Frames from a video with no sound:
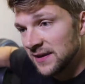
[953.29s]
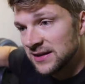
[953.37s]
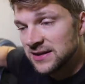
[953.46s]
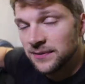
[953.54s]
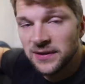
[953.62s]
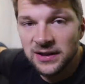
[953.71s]

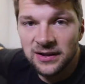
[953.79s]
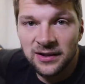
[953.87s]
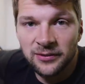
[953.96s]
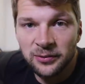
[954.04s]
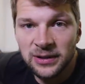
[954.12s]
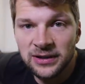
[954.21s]
that's something
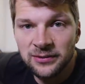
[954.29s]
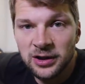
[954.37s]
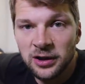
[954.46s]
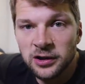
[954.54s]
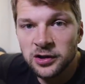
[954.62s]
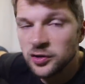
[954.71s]
that we
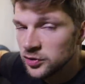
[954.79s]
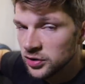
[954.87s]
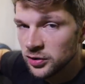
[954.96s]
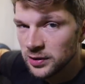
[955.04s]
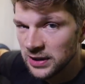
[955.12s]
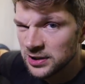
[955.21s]
kind of used to
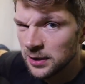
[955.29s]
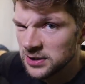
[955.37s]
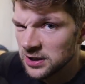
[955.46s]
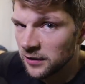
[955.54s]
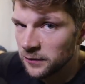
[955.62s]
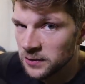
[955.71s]
doing that type of
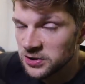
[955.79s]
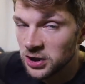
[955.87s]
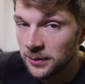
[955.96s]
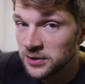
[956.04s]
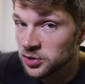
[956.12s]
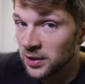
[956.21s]
stuff with the
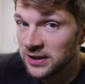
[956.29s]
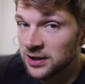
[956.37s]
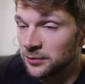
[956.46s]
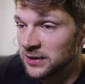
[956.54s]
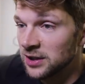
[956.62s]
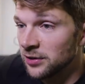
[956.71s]
type of training
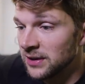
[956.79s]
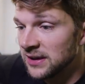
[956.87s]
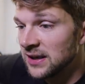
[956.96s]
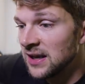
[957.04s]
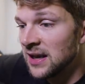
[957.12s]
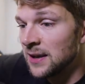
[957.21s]
that we're doing.